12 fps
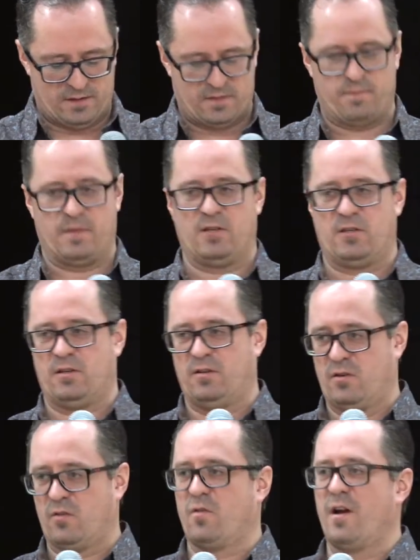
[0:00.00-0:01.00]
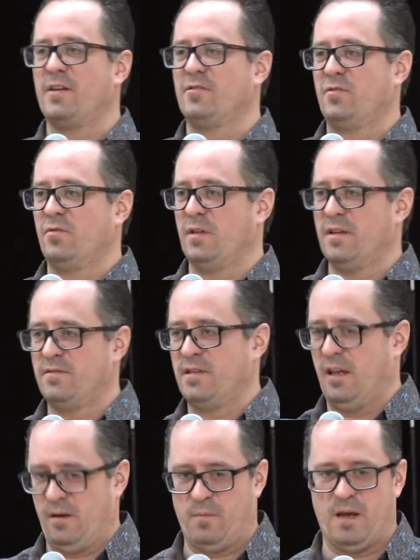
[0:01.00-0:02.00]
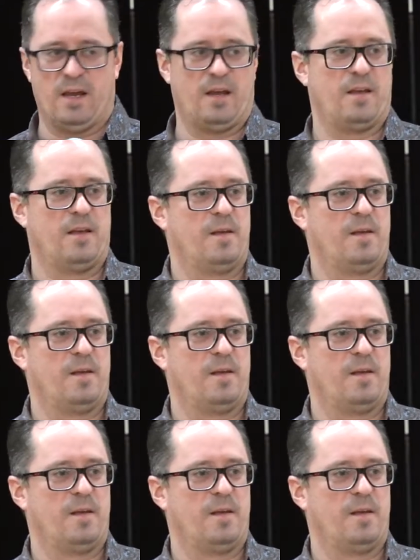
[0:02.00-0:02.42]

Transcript: submission to Christ who lives in me.